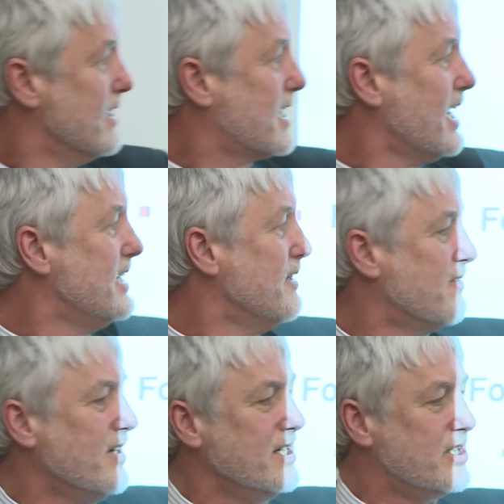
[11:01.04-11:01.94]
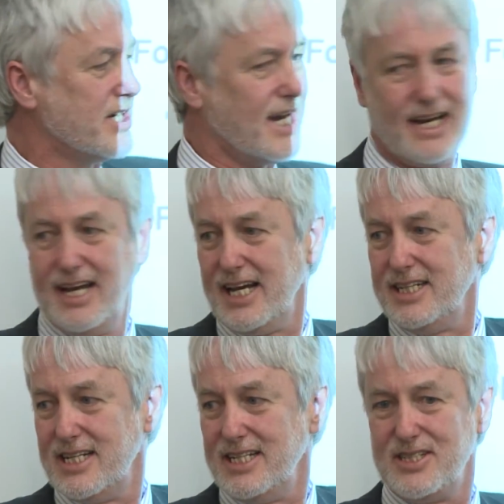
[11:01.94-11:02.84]
the key differentiator
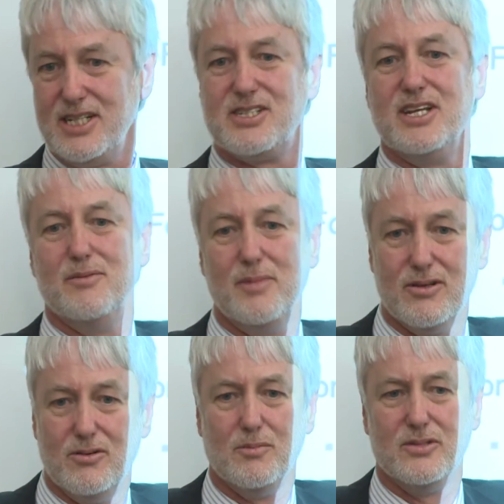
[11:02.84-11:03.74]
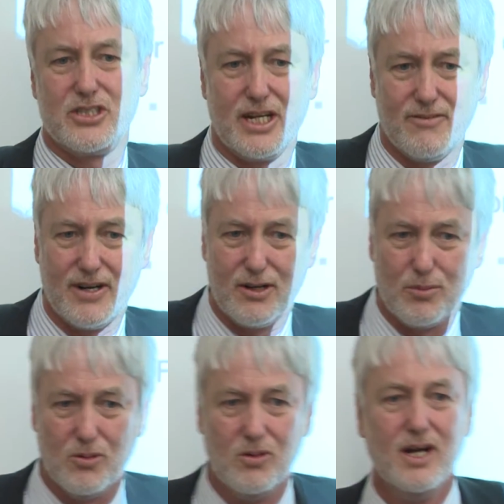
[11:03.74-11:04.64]
is this in the middle. Machine
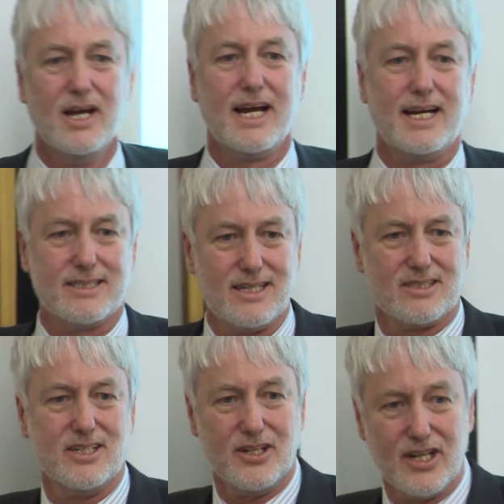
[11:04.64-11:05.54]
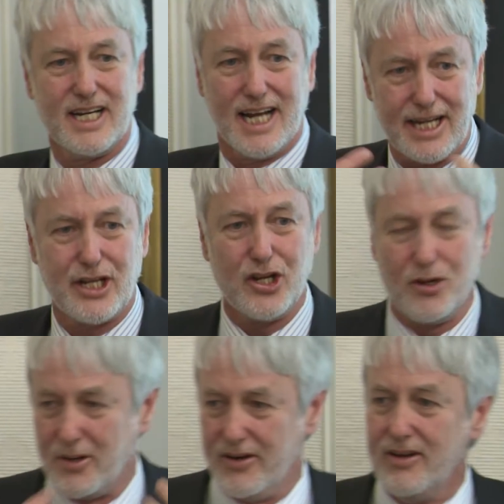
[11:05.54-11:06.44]
readable, it doesn't need a
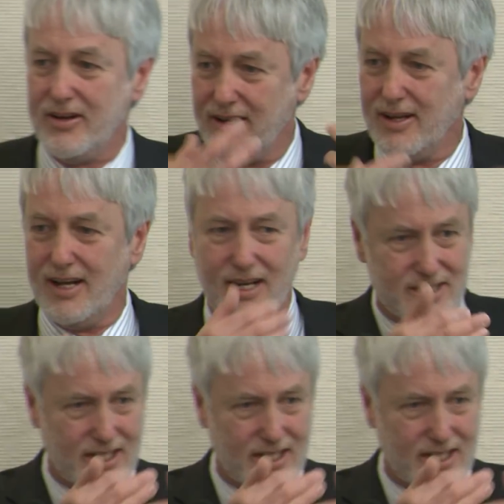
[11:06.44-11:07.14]
human to